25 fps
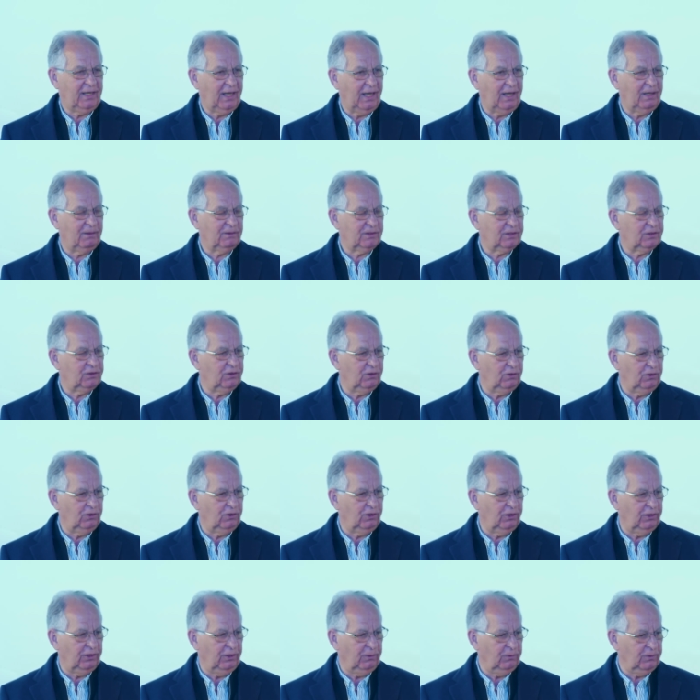came to the
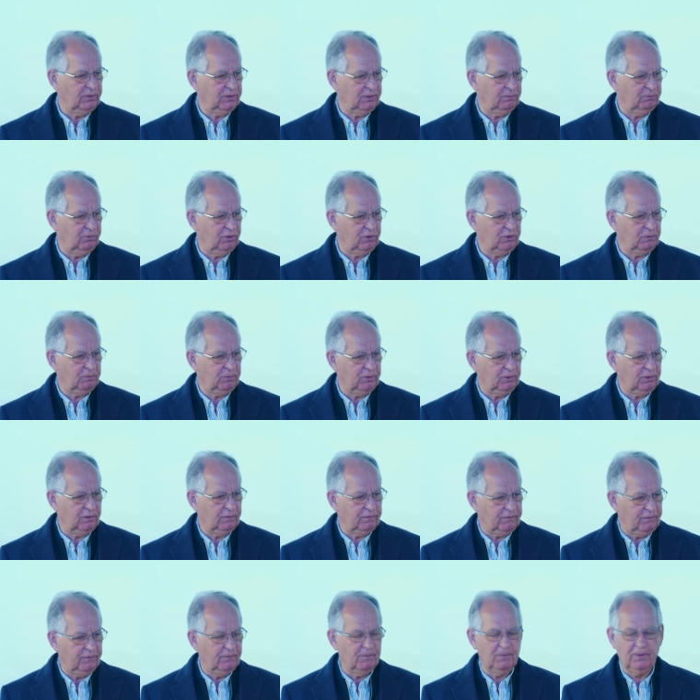Lord, it was the most
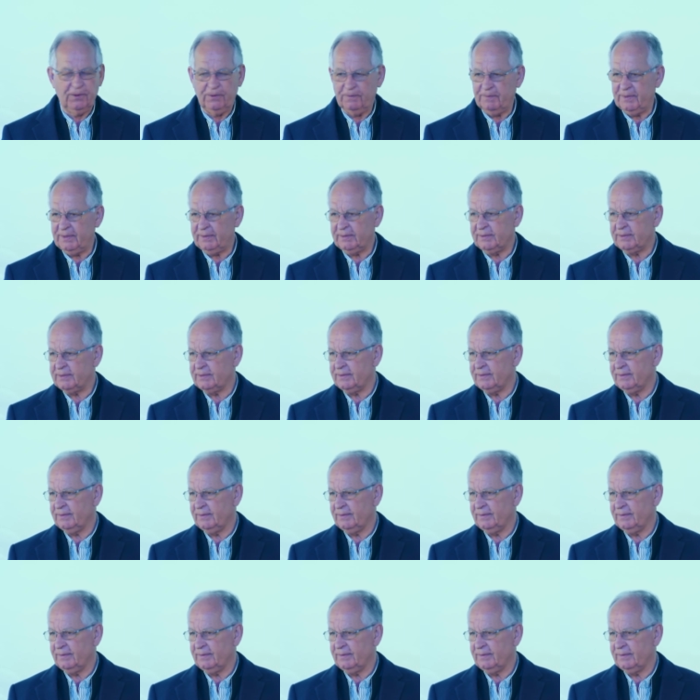beautiful moment.